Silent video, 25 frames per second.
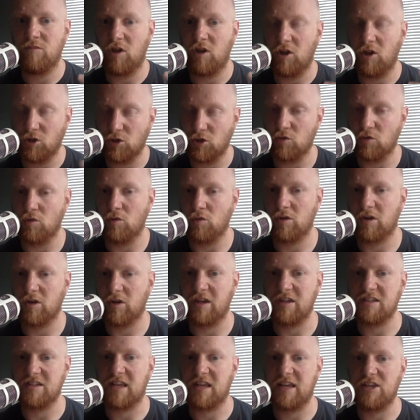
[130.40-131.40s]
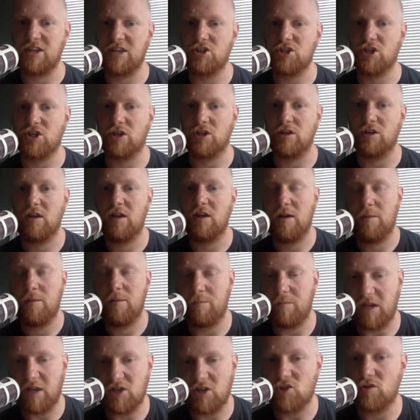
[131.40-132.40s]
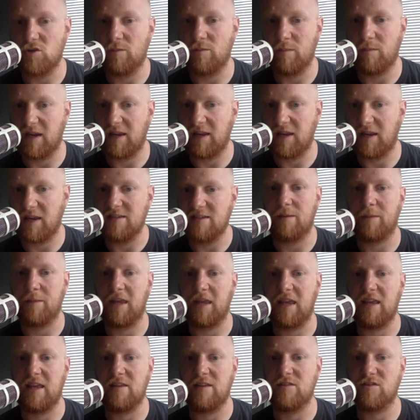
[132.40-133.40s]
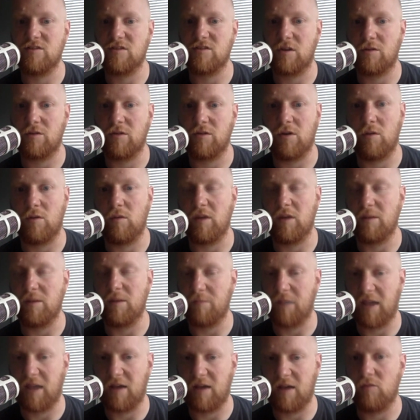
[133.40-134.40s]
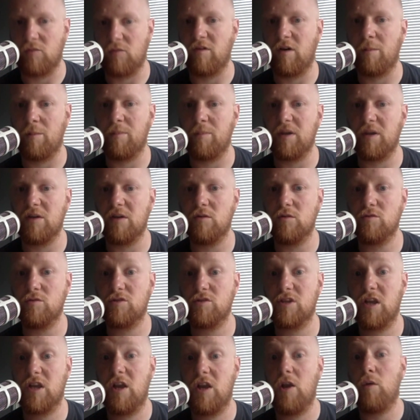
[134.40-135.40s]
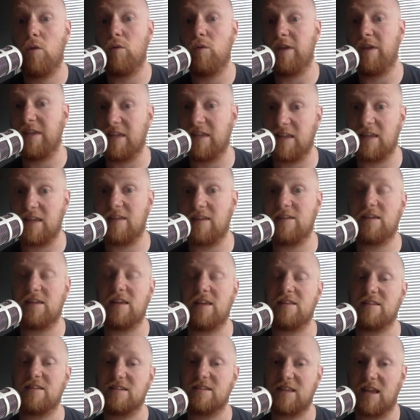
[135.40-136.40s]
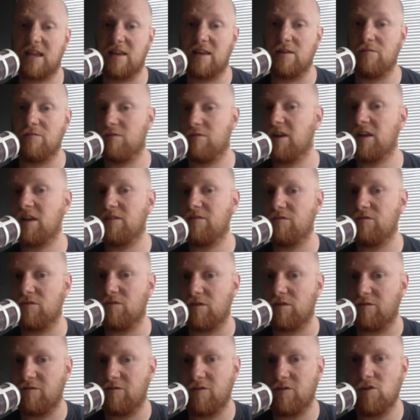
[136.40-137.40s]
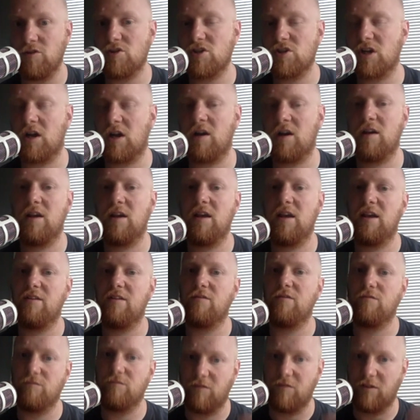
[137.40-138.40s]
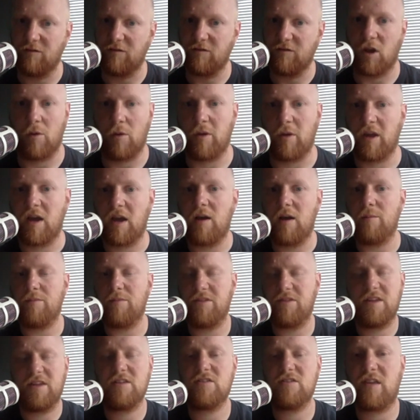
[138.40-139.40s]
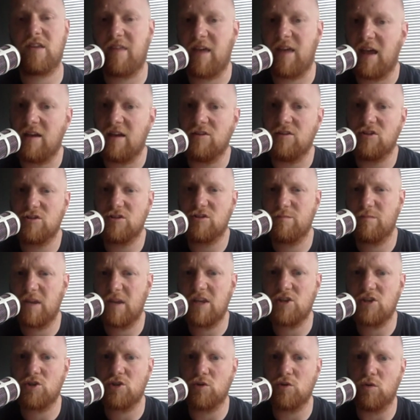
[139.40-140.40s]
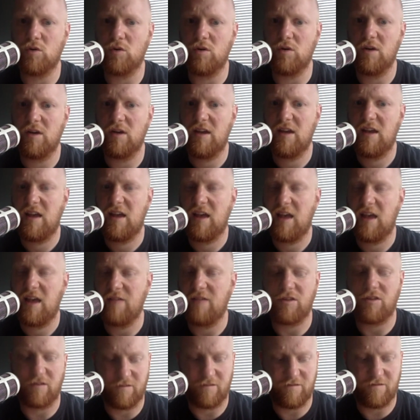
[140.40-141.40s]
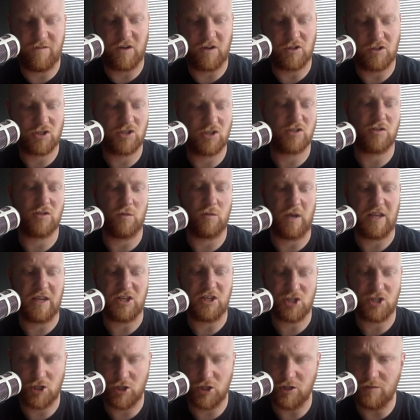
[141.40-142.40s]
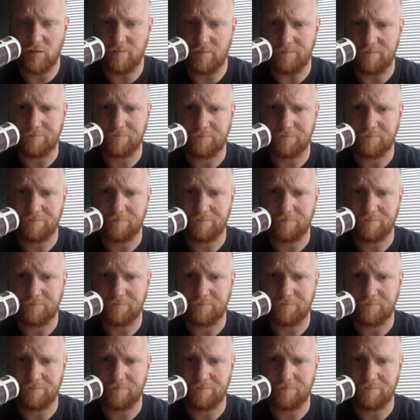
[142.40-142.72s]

a good organization, make sure money's coming in so that we can pay all our bills, we can get the stadium ready for in future, if going up, things like that, and just make sure everything functions the way it should.